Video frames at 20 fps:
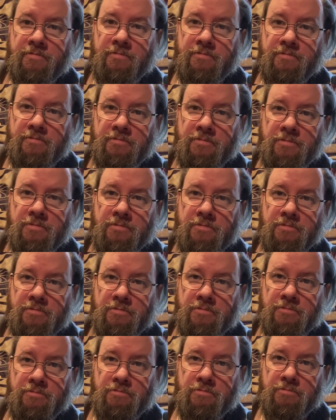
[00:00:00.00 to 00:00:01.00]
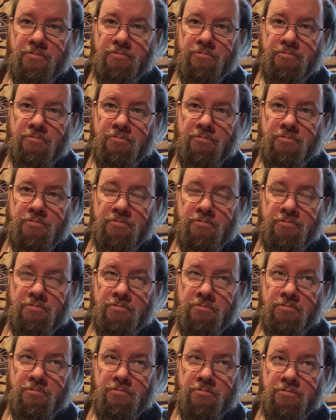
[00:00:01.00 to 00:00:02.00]

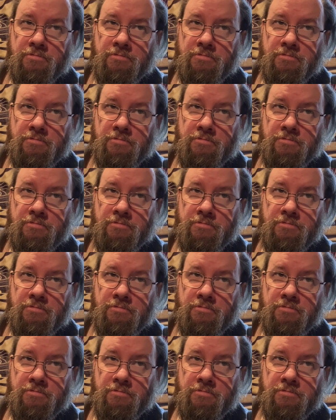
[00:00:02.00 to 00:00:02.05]
(silence)